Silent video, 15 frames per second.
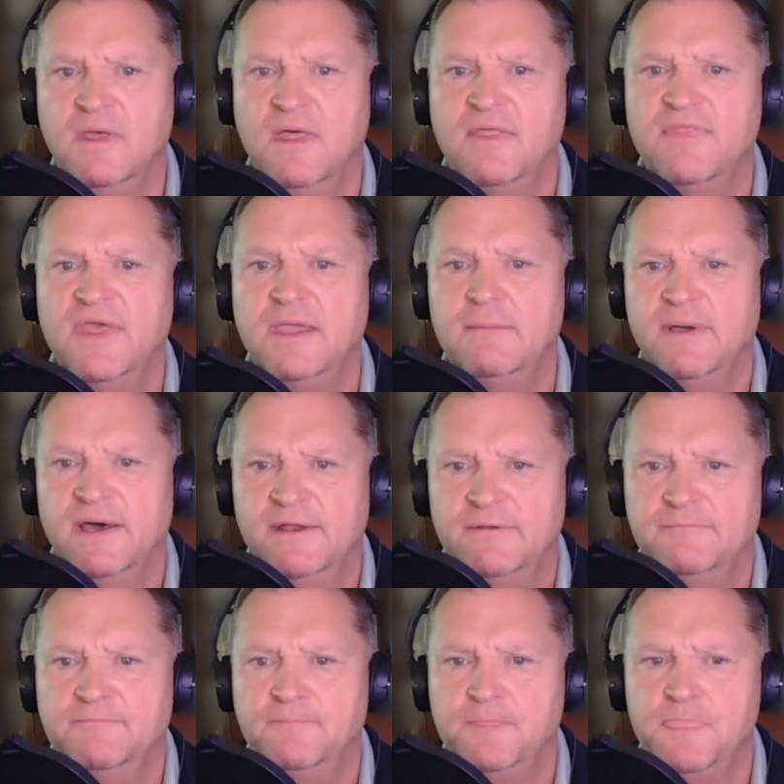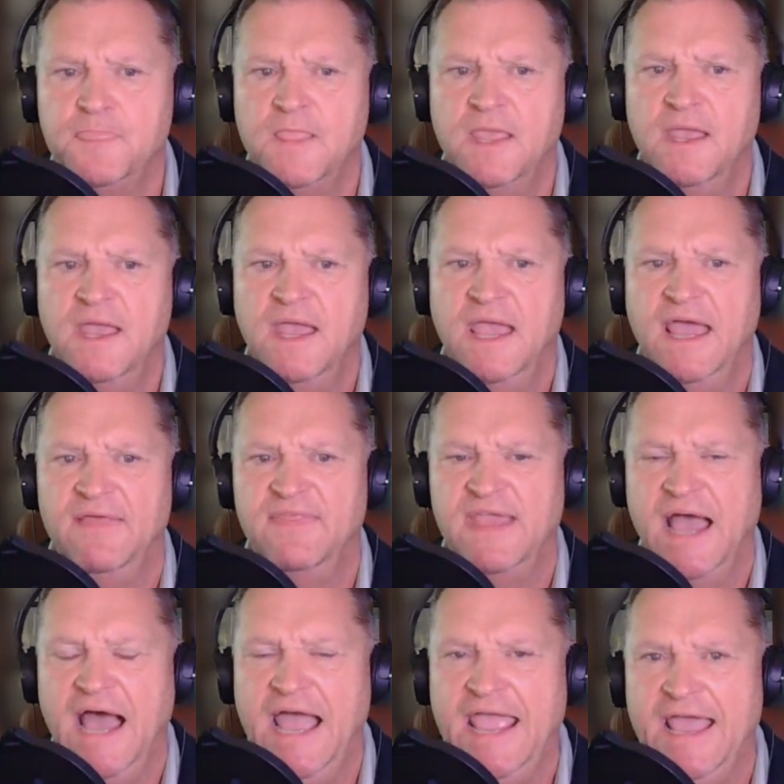Think about it. At the
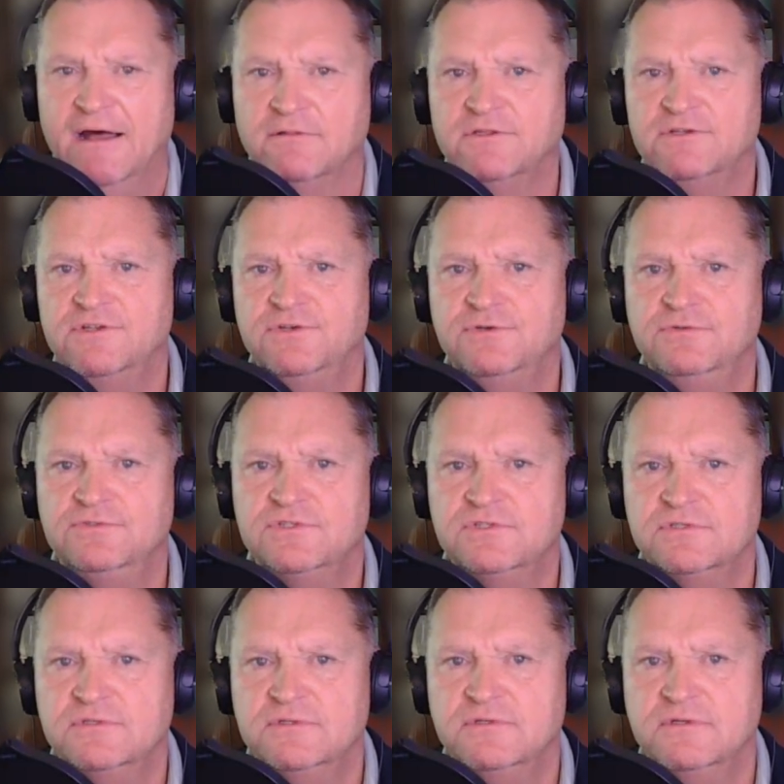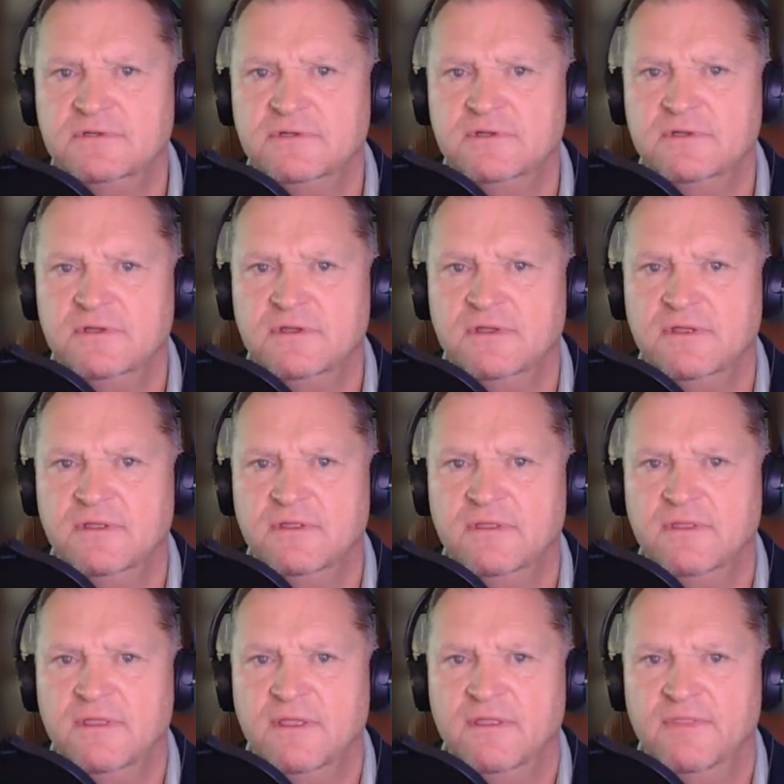high altitudes,
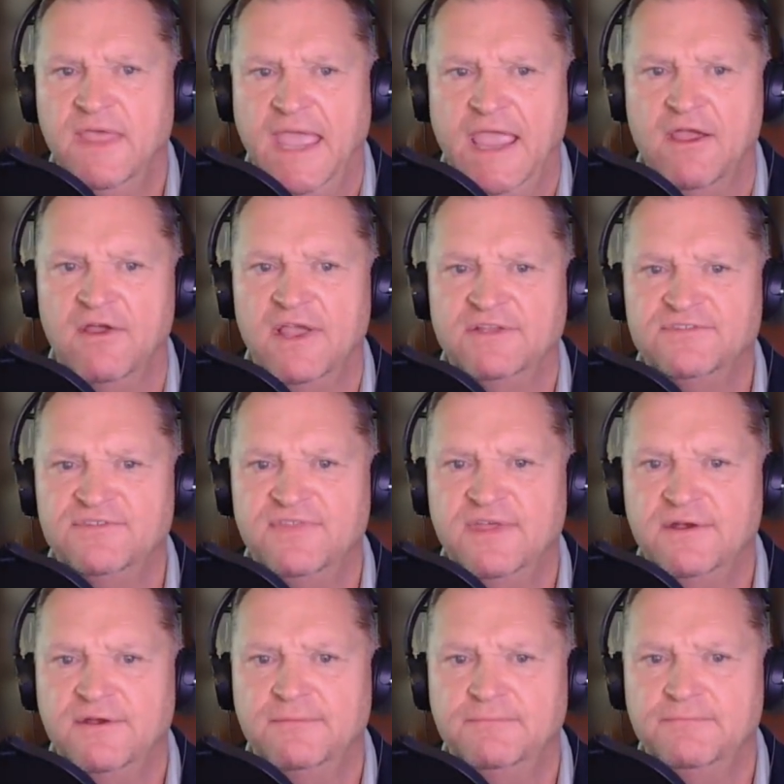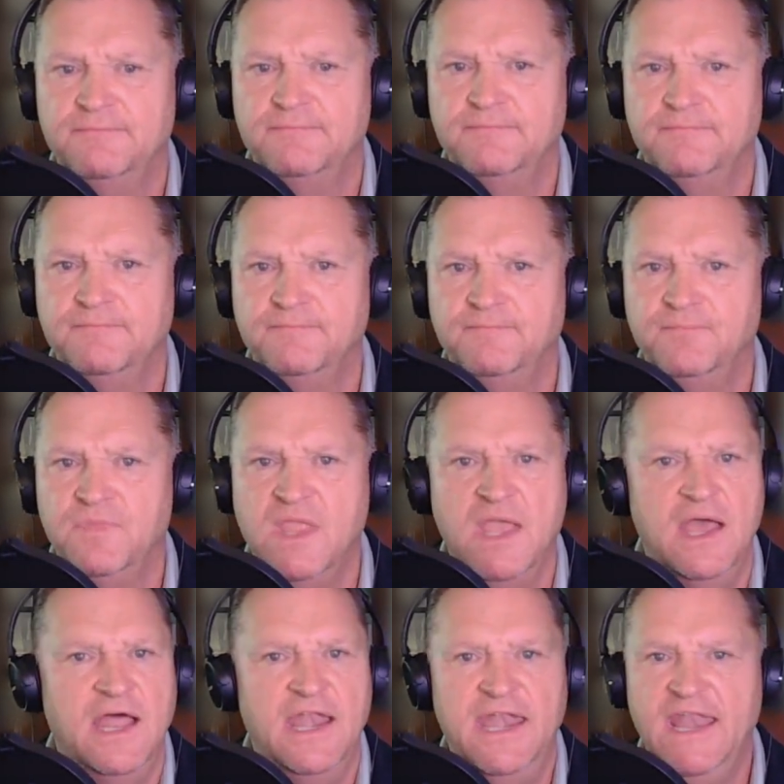the air gets thinner.
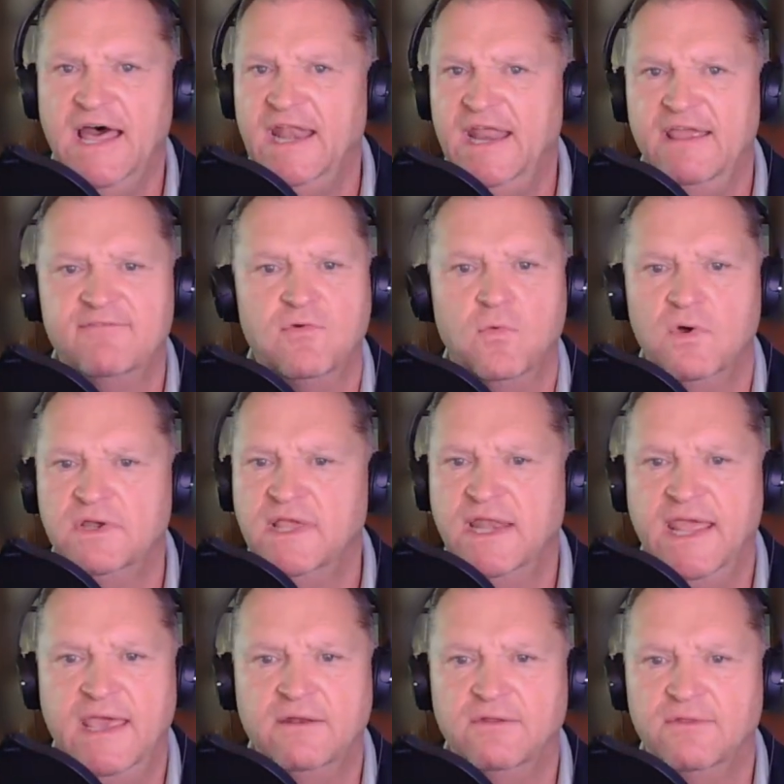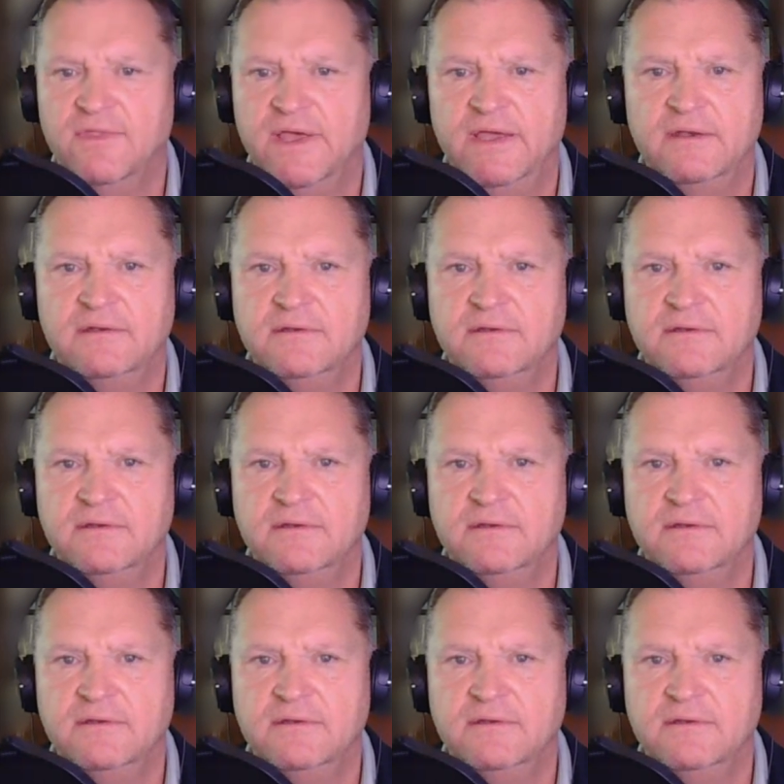Not everyone can handle that.